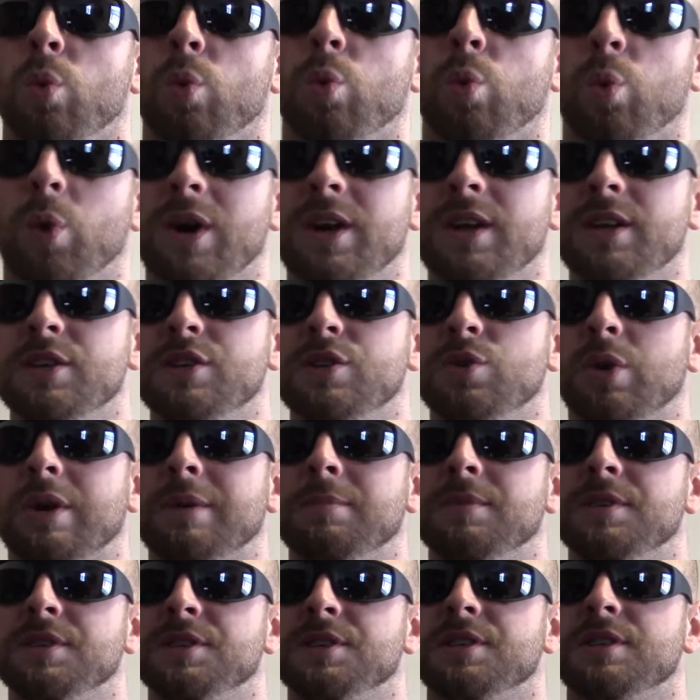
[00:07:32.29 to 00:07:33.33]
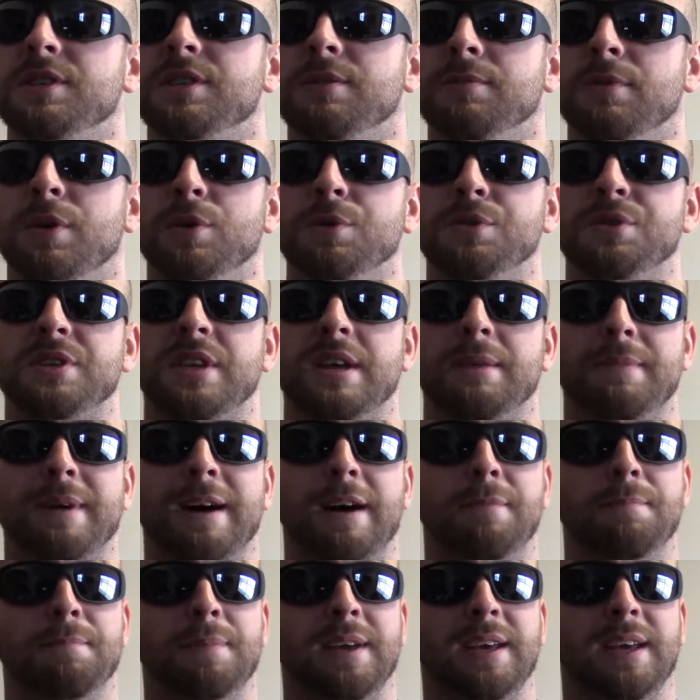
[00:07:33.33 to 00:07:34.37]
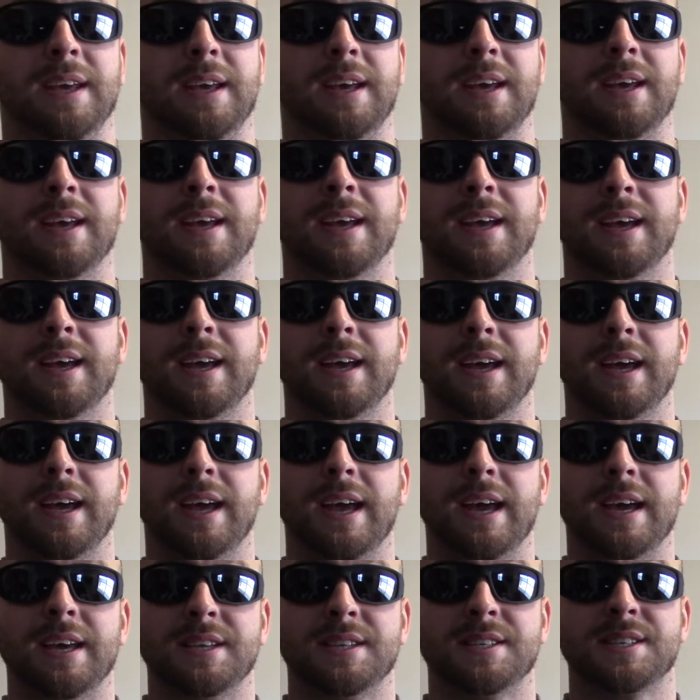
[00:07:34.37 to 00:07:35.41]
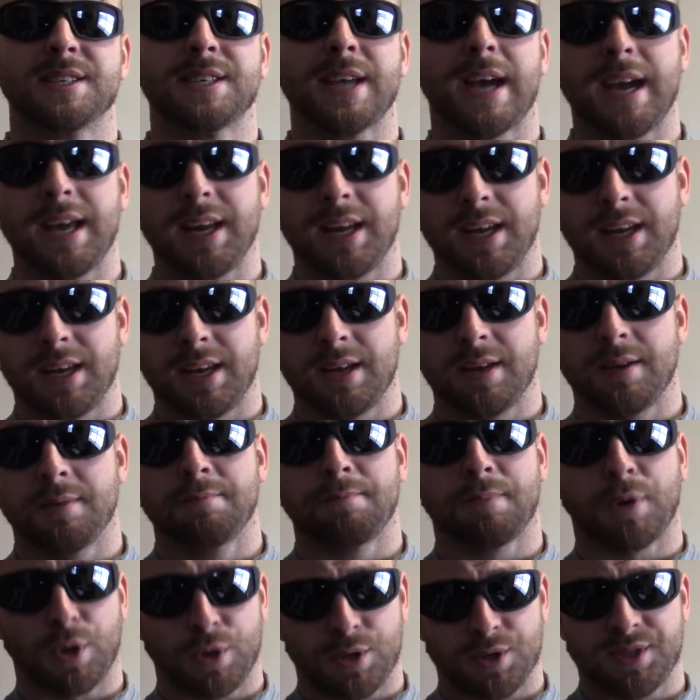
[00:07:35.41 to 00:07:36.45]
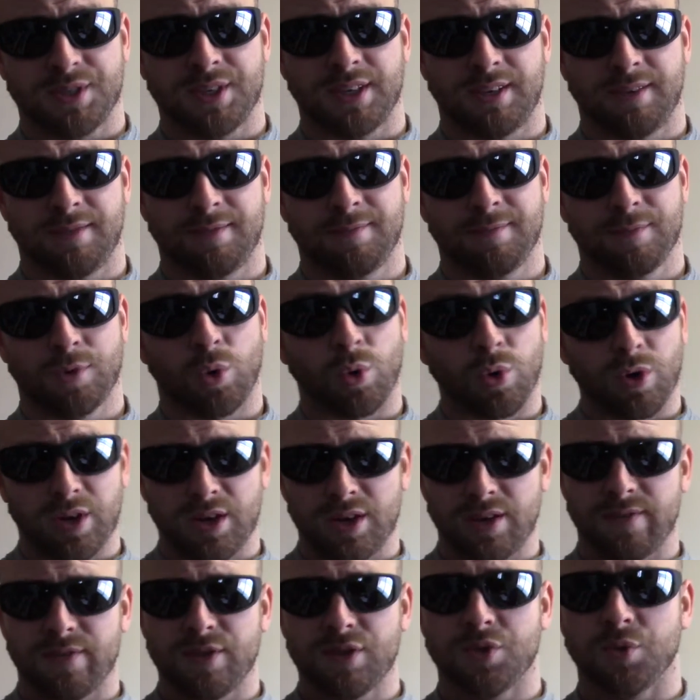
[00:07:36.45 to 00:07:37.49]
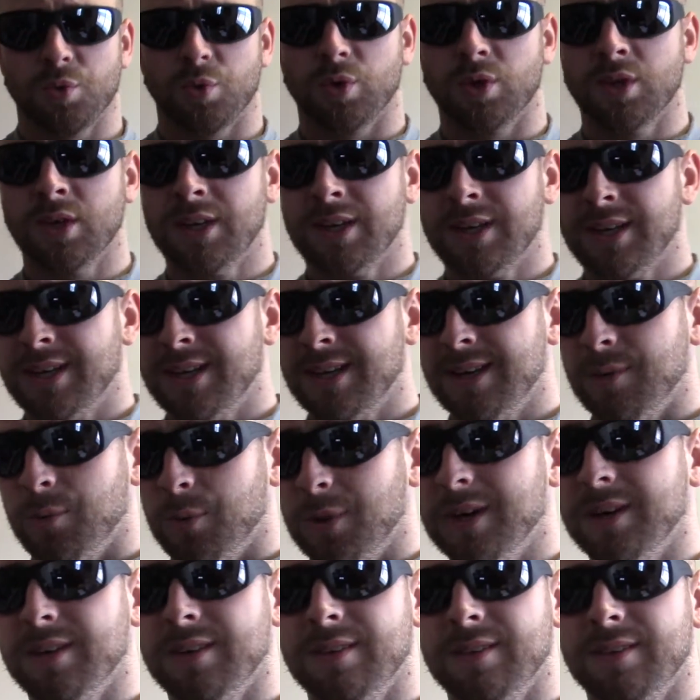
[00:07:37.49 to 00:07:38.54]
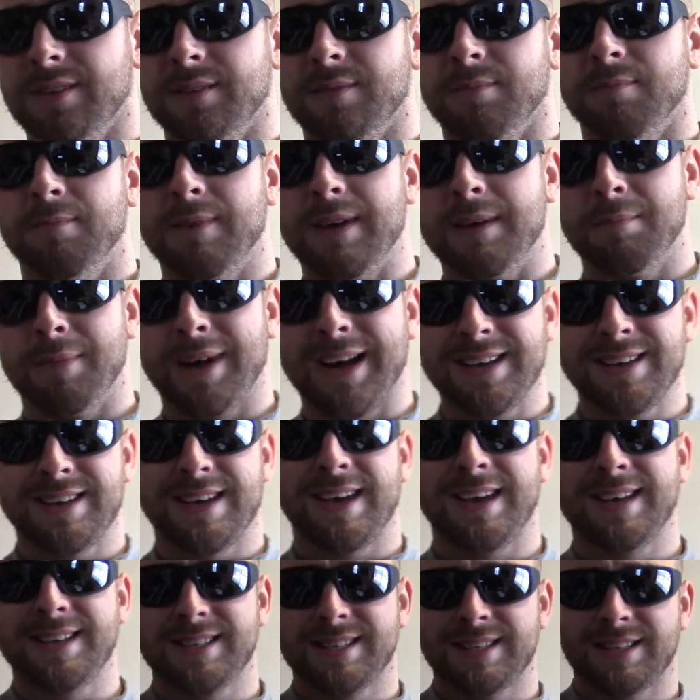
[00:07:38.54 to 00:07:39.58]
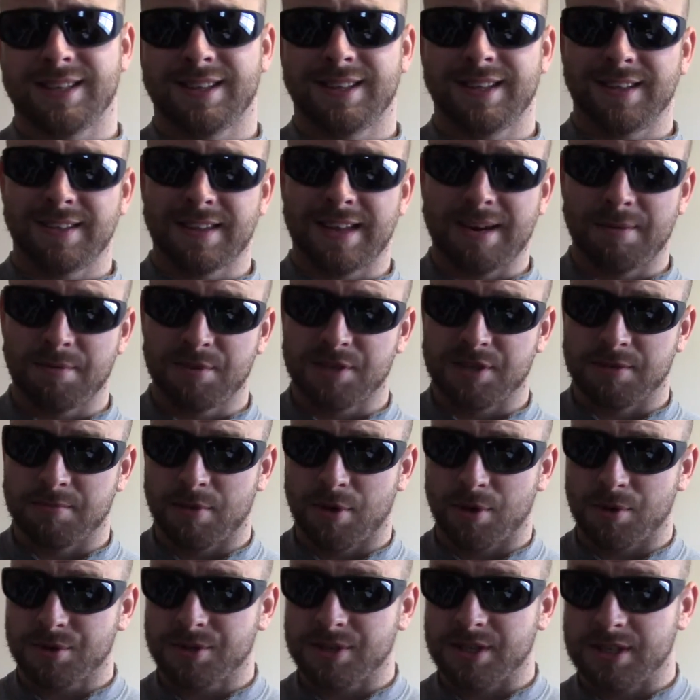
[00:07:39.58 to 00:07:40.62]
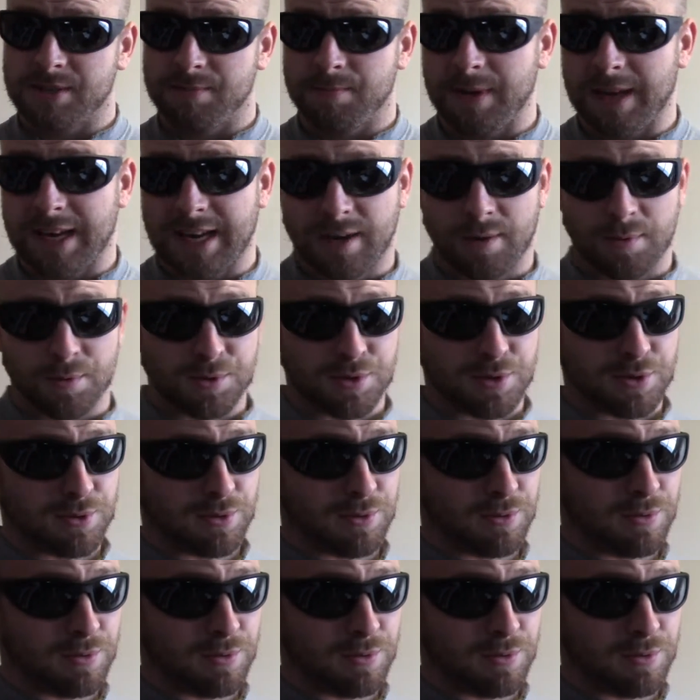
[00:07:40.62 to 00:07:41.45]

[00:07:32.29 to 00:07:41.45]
What do I miss the most about being a sighted person or an individual? Well, in my case, the thing that I miss the most is being able to